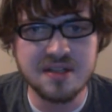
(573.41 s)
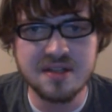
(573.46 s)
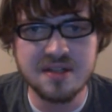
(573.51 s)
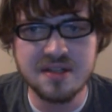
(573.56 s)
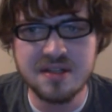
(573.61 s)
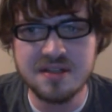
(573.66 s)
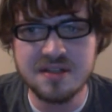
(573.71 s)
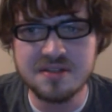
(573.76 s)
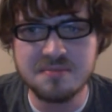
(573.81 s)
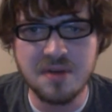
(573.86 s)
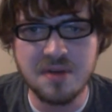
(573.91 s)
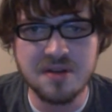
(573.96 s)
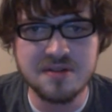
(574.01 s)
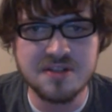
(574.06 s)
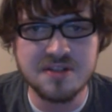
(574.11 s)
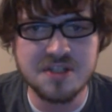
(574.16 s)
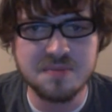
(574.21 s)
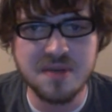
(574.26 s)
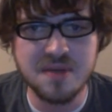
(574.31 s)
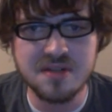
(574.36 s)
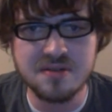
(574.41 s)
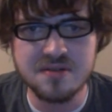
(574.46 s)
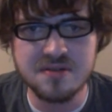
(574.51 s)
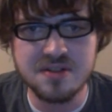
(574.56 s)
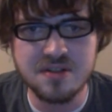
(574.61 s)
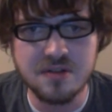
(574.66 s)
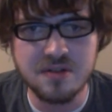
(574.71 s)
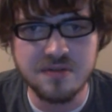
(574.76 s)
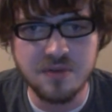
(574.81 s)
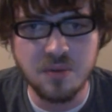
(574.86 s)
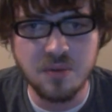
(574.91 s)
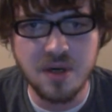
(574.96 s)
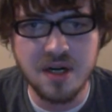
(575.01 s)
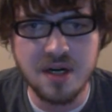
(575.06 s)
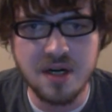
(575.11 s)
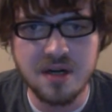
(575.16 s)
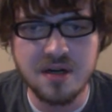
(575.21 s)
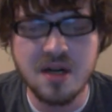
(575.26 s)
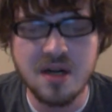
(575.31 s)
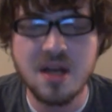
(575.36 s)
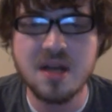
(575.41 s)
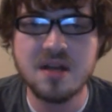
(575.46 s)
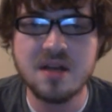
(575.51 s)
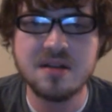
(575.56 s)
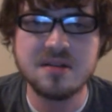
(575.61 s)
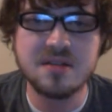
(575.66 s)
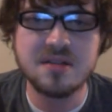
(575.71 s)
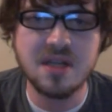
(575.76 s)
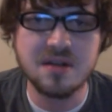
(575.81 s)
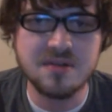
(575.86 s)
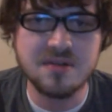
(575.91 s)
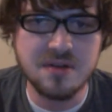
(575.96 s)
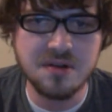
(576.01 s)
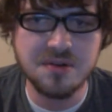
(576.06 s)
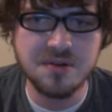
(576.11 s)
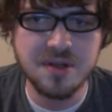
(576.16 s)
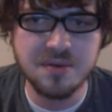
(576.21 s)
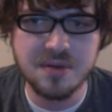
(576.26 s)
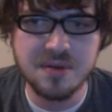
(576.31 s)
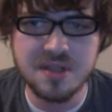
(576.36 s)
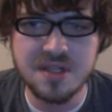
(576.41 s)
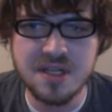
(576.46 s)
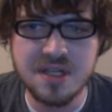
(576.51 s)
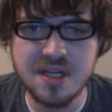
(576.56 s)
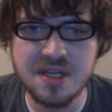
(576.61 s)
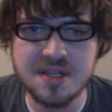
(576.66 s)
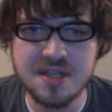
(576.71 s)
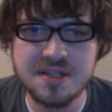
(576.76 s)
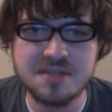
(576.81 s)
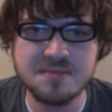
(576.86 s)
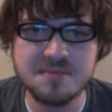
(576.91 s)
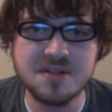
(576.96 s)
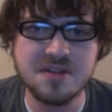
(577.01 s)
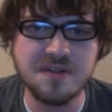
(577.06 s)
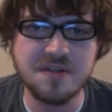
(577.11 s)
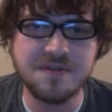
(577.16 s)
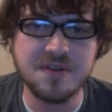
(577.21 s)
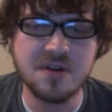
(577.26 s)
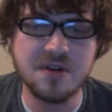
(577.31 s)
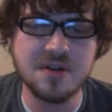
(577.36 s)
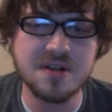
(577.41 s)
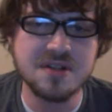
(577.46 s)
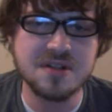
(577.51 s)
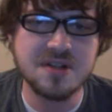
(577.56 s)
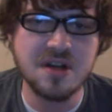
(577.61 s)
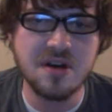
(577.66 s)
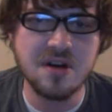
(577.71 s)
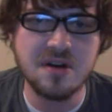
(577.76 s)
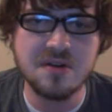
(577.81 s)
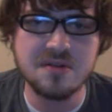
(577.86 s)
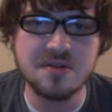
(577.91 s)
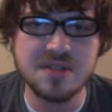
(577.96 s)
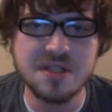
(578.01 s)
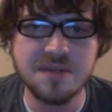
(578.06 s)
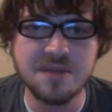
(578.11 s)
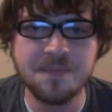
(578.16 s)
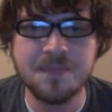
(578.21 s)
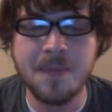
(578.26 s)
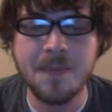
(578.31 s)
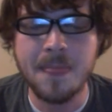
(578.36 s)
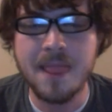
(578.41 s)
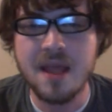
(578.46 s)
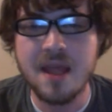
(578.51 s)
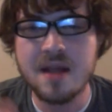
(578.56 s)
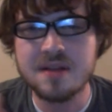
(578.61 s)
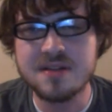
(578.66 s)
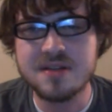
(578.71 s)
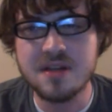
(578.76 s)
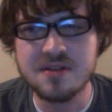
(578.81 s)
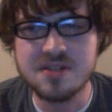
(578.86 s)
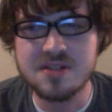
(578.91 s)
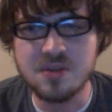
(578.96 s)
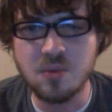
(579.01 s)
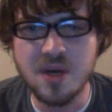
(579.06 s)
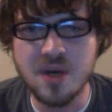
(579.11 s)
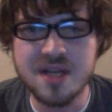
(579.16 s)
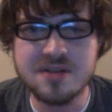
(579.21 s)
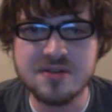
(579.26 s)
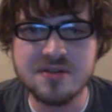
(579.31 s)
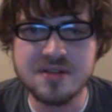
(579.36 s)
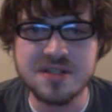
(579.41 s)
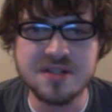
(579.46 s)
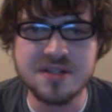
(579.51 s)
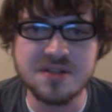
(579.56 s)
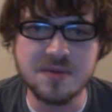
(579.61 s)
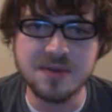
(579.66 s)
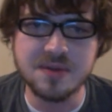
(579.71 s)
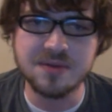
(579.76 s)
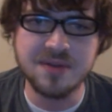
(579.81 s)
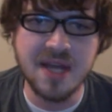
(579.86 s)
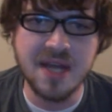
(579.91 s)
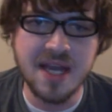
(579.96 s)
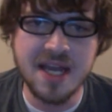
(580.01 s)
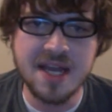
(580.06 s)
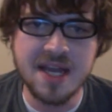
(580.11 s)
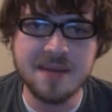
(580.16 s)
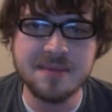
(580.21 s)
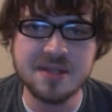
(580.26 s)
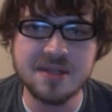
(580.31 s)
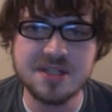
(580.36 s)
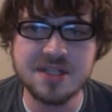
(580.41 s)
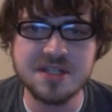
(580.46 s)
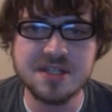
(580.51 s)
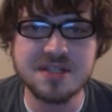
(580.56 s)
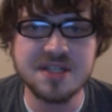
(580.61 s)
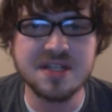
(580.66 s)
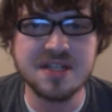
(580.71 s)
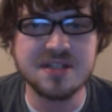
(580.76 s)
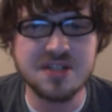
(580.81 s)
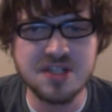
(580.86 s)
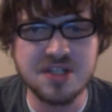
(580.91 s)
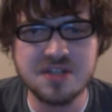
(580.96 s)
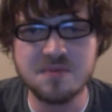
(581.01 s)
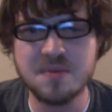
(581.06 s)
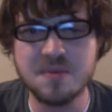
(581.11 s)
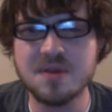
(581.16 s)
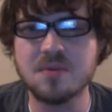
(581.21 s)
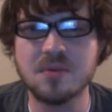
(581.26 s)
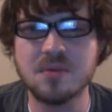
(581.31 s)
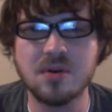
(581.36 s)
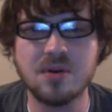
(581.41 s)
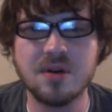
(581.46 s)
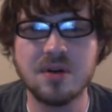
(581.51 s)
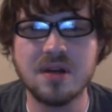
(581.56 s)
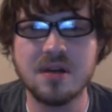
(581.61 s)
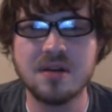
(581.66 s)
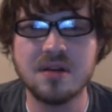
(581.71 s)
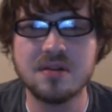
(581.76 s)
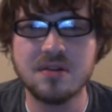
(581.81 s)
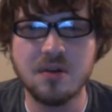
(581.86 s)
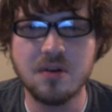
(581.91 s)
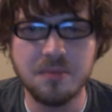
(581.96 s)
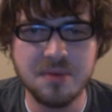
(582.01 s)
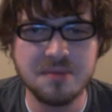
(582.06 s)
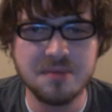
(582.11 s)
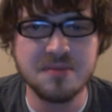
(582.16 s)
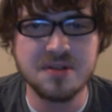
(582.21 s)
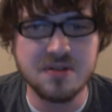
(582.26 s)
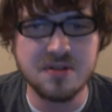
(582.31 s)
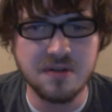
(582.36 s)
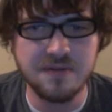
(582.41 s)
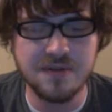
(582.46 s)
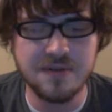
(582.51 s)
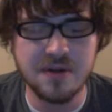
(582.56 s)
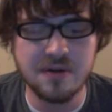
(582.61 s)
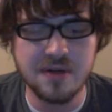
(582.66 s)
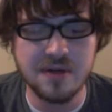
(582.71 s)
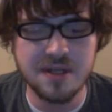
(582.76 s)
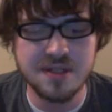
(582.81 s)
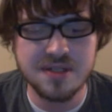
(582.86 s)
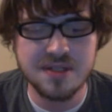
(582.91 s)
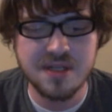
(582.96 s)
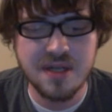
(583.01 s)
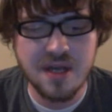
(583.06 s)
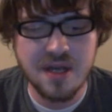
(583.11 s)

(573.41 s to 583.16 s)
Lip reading: his mother's special silverware, tells her who he really is. Mr. Furious goes and tells the waitress his real name, and she says, just be Roy. Don't be Mr. Furious.